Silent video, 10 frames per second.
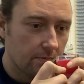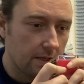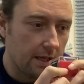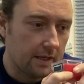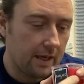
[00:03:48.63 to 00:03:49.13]

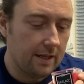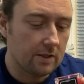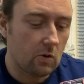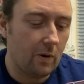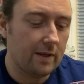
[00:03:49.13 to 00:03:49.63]
Again, it's
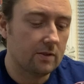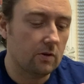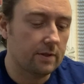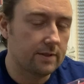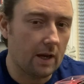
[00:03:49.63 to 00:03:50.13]
quite
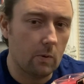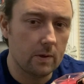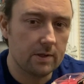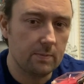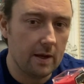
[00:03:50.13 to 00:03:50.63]
sort of sour
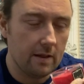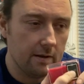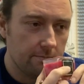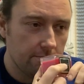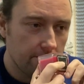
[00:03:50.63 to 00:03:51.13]

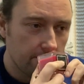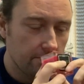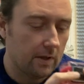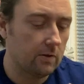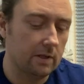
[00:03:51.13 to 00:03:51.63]
smelling.
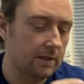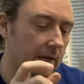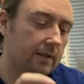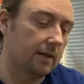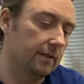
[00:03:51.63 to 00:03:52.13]
But let's
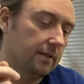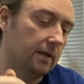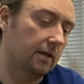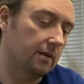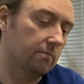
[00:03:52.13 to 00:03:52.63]
light it and see,
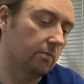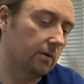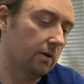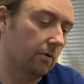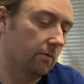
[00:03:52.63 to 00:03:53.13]
because
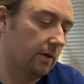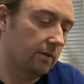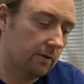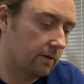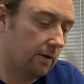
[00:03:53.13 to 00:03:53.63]

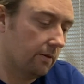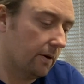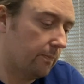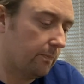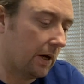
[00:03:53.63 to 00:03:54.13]

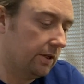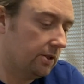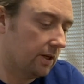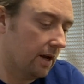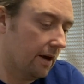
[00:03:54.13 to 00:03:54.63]
they're
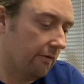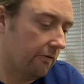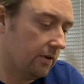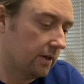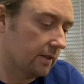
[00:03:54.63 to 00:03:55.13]
pungent enough
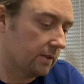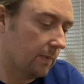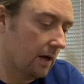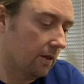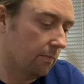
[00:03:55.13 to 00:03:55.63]
that you can
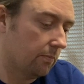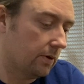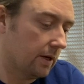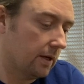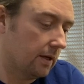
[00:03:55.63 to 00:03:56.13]
smell them
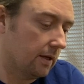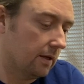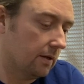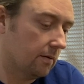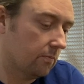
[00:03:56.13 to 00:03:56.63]
pretty
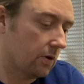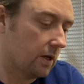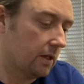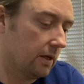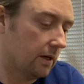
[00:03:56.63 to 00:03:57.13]

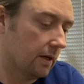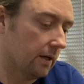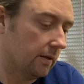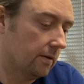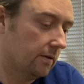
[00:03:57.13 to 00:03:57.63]
clearly